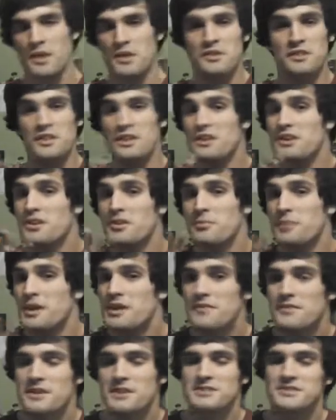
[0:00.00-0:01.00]
Little bit
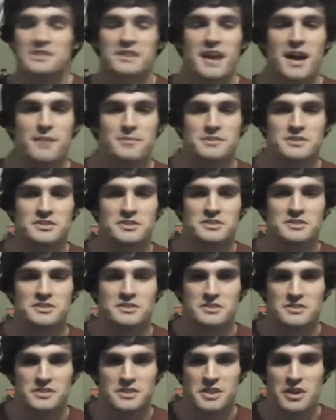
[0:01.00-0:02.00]
of a synopsis
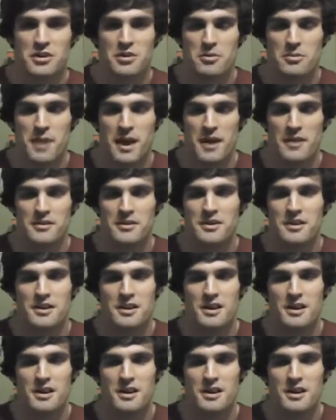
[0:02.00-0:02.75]
to go about.